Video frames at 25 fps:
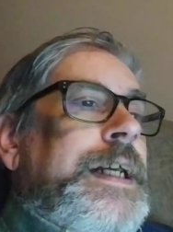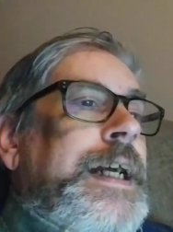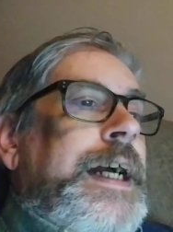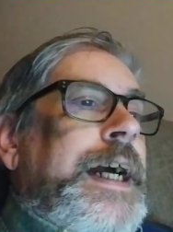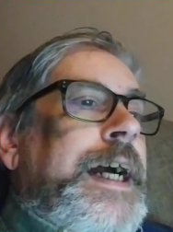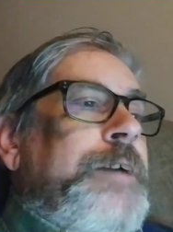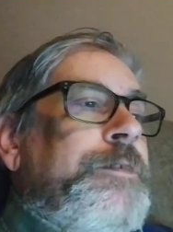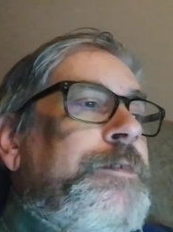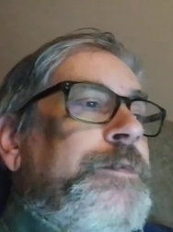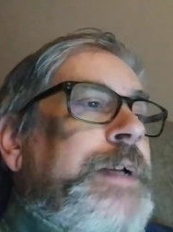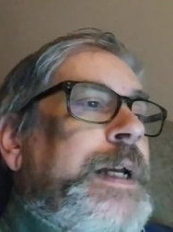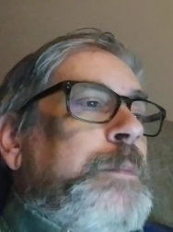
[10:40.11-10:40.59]

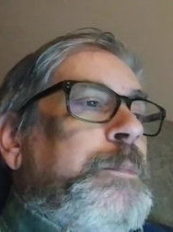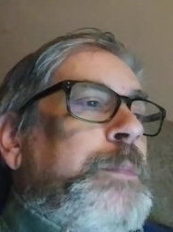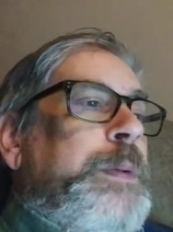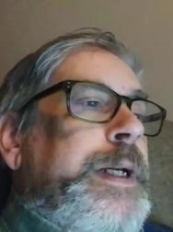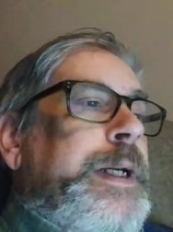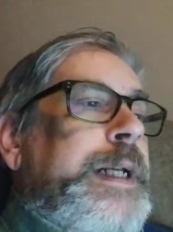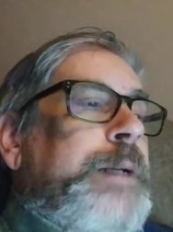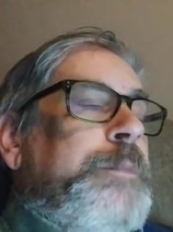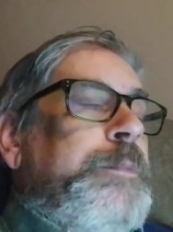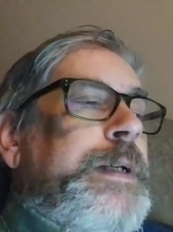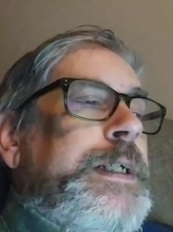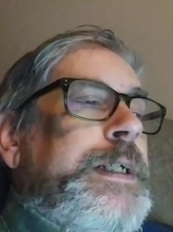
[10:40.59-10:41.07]
I've got
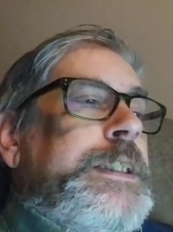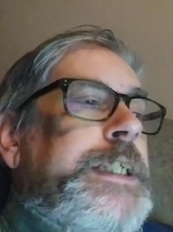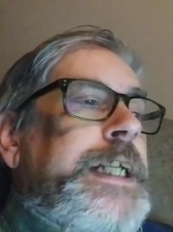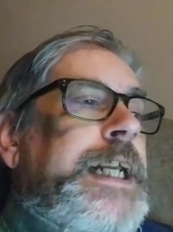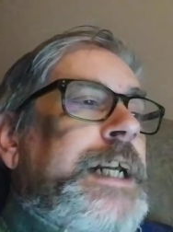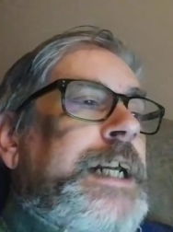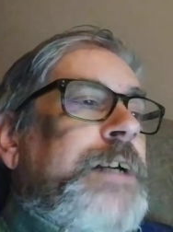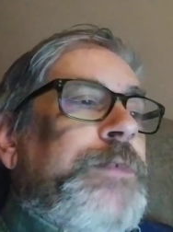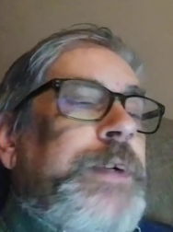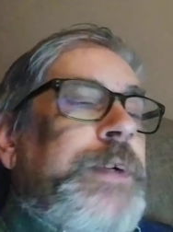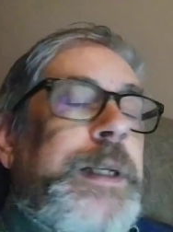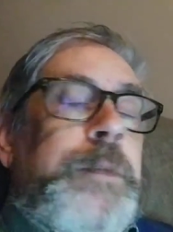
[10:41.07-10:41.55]
pretty much
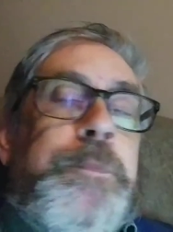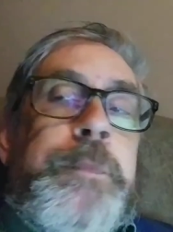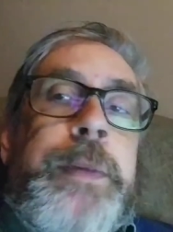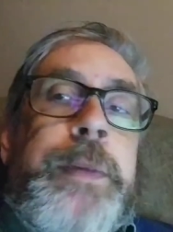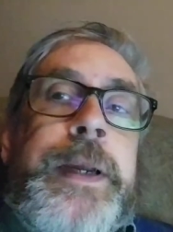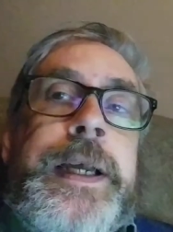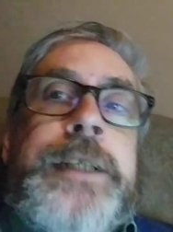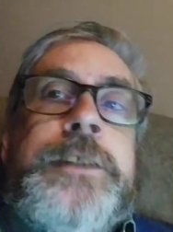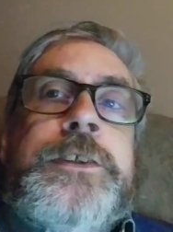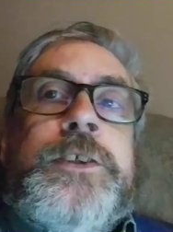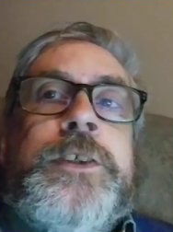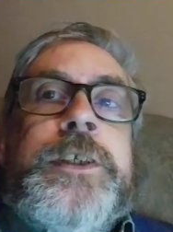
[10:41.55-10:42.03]
every
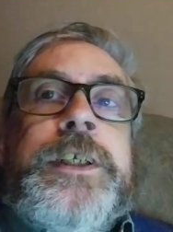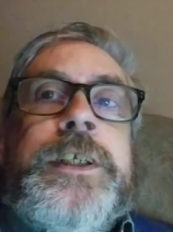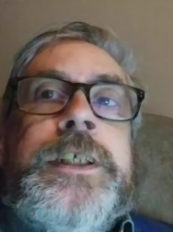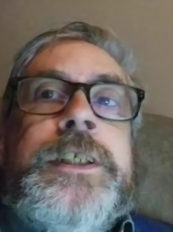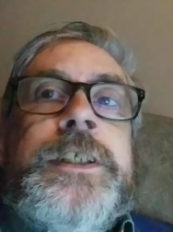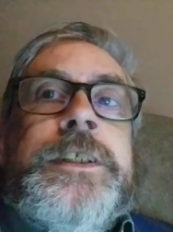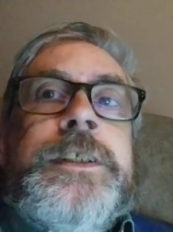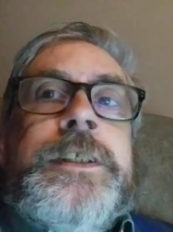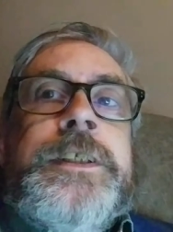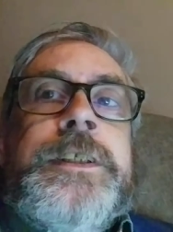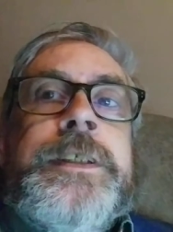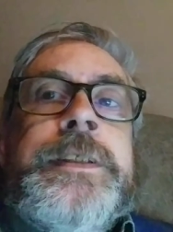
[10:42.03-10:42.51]

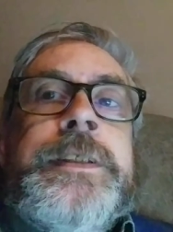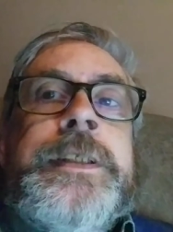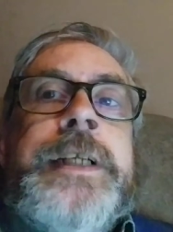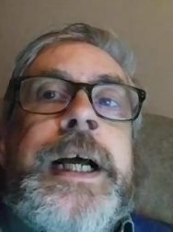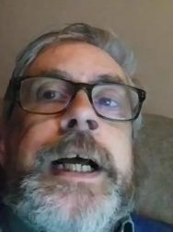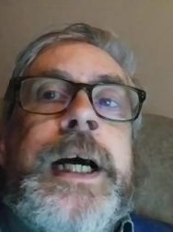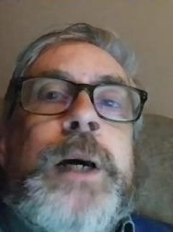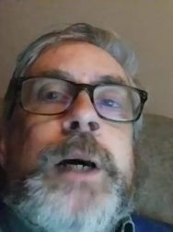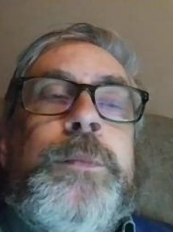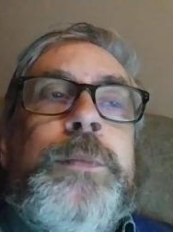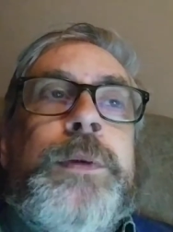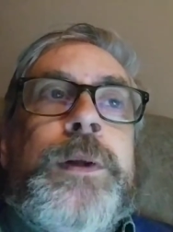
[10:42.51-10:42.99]
Petra
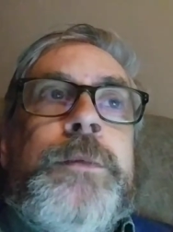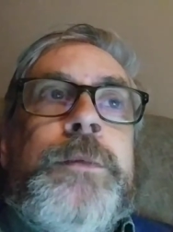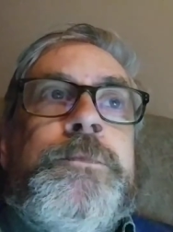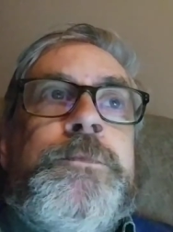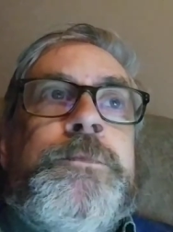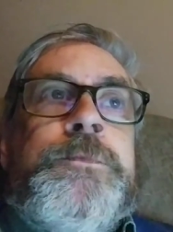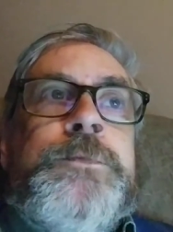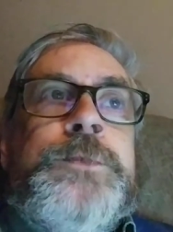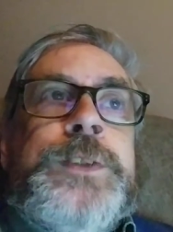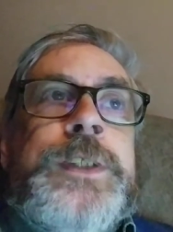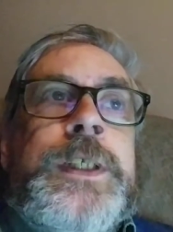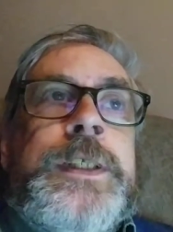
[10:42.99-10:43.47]
album
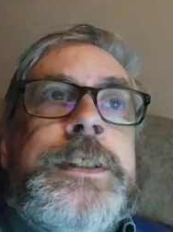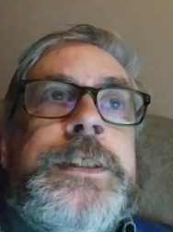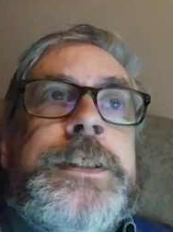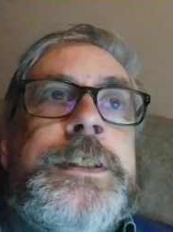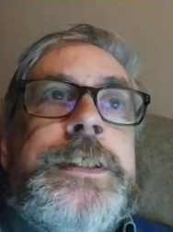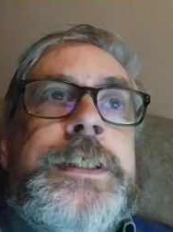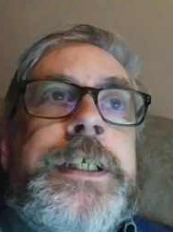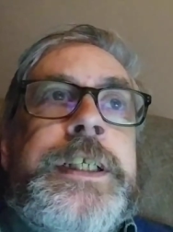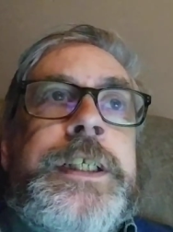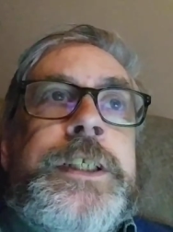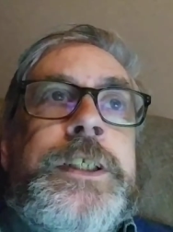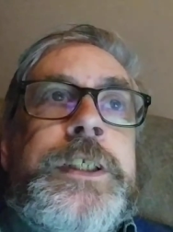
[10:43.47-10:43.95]

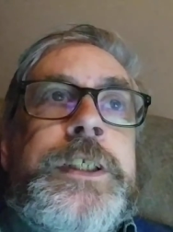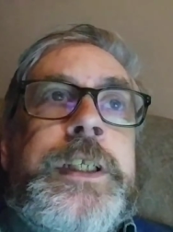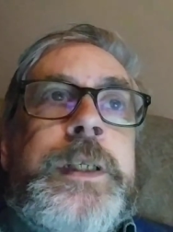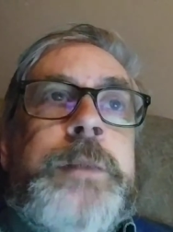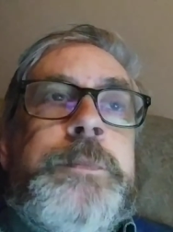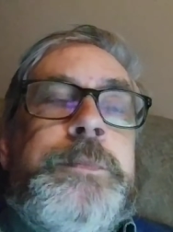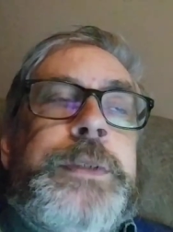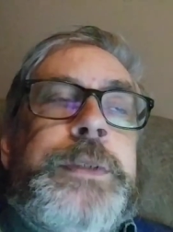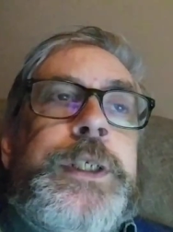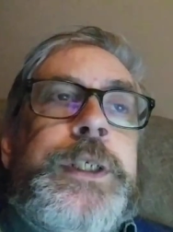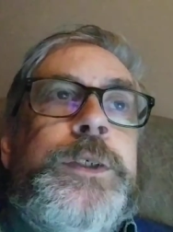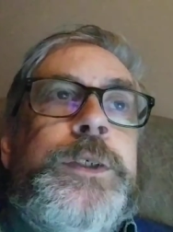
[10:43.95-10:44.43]
since their
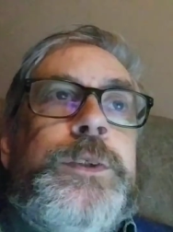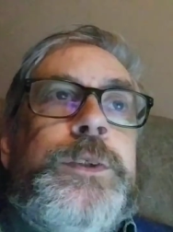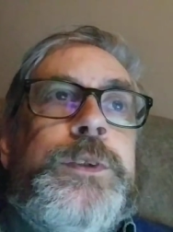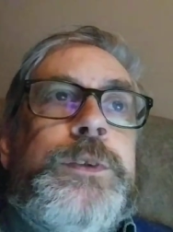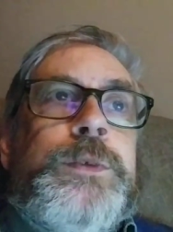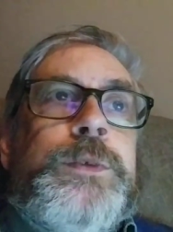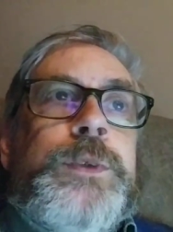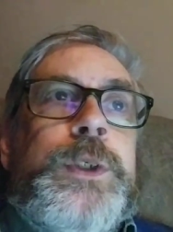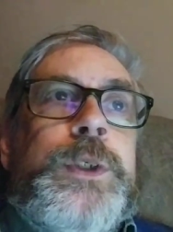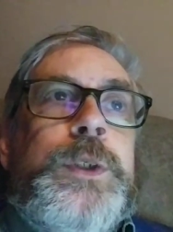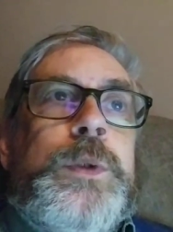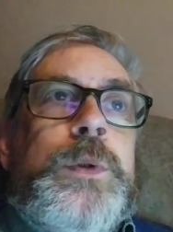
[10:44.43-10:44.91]
debut
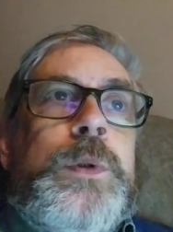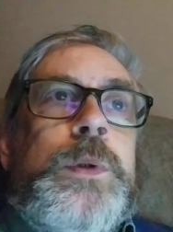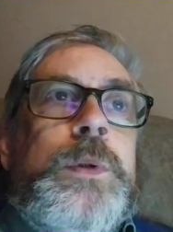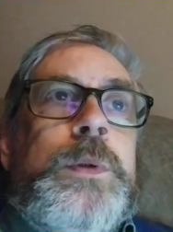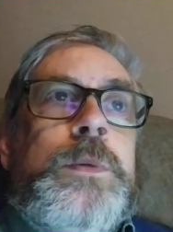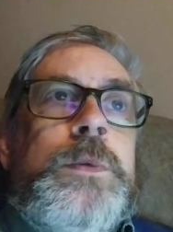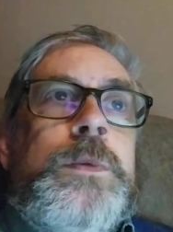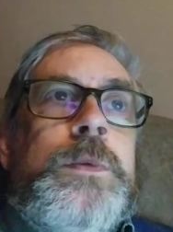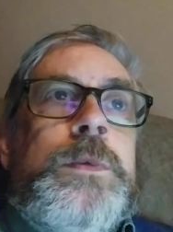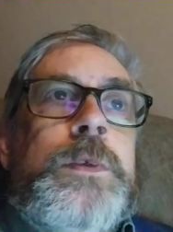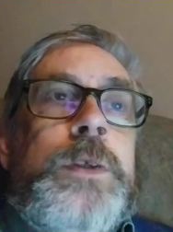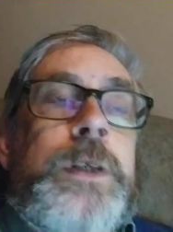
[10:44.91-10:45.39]

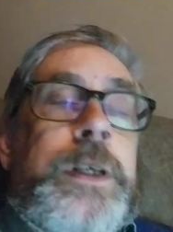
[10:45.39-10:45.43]
through,